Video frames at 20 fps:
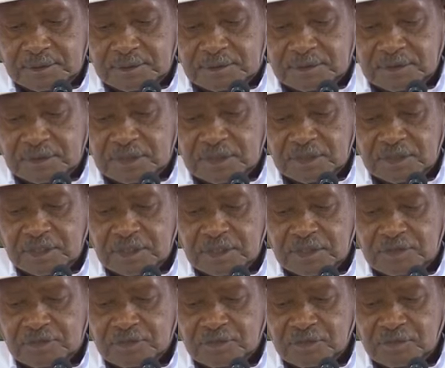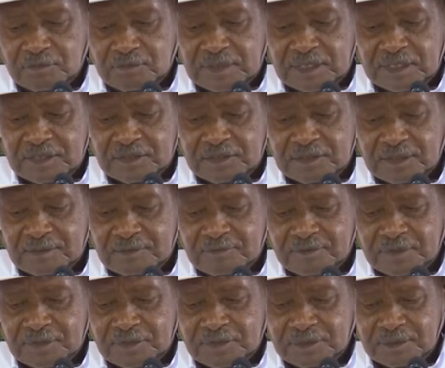It is the genesis of man's
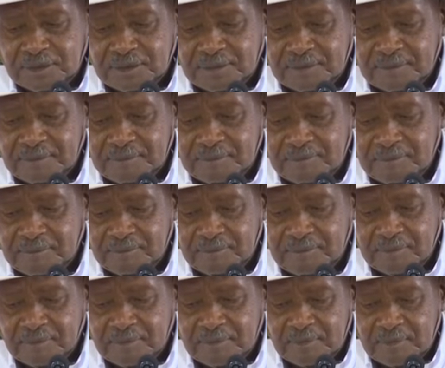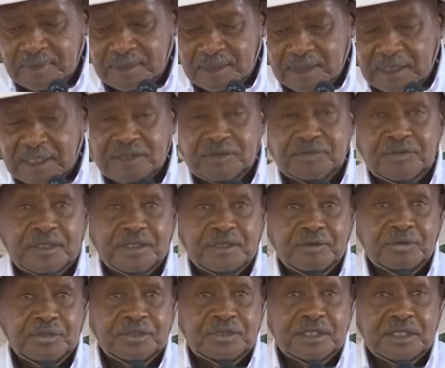salvation as far as
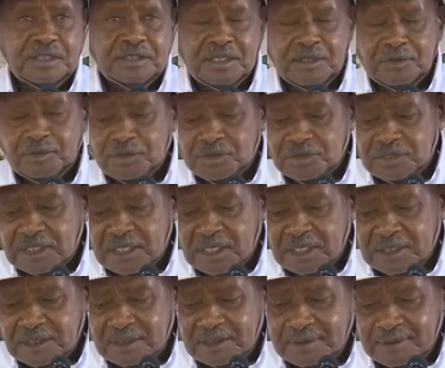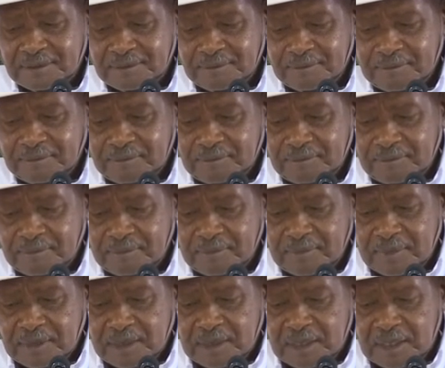the Christians are concerned,
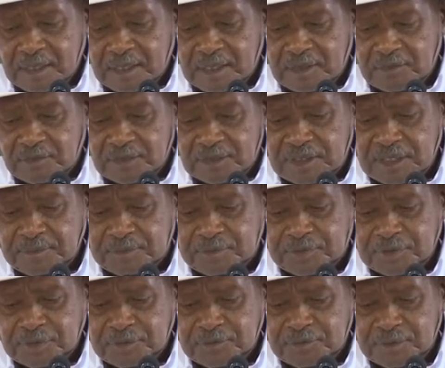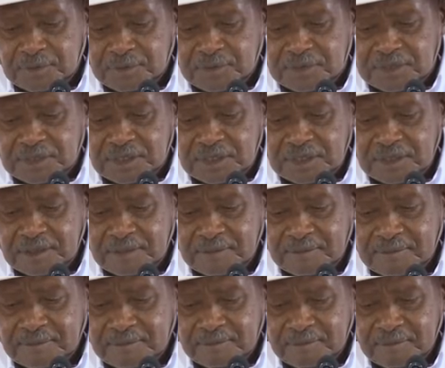and redemption from sin,
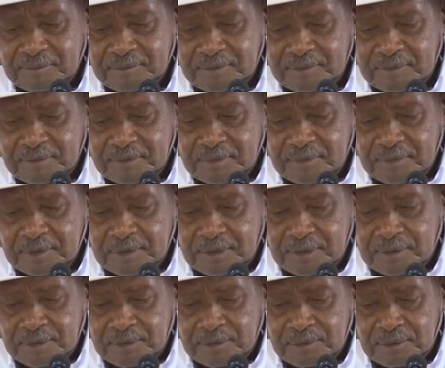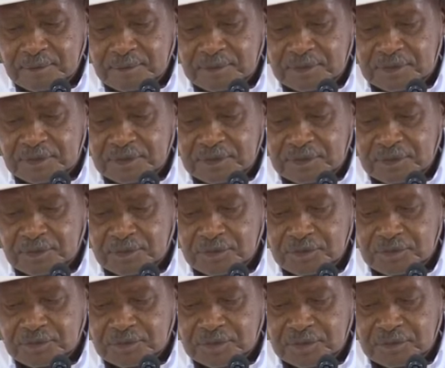which is the
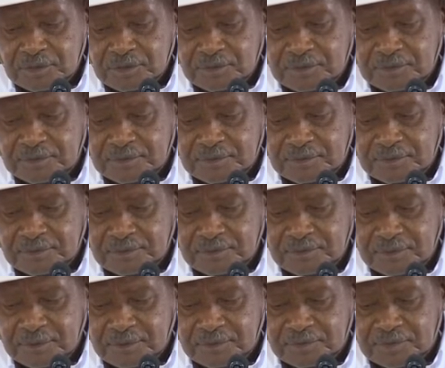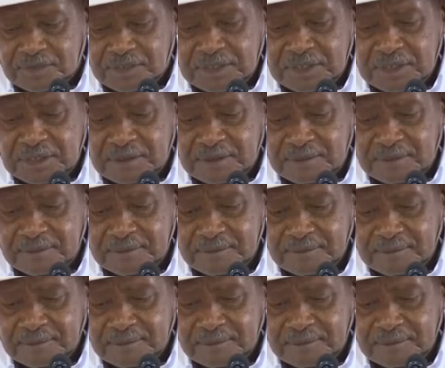consequence of sin.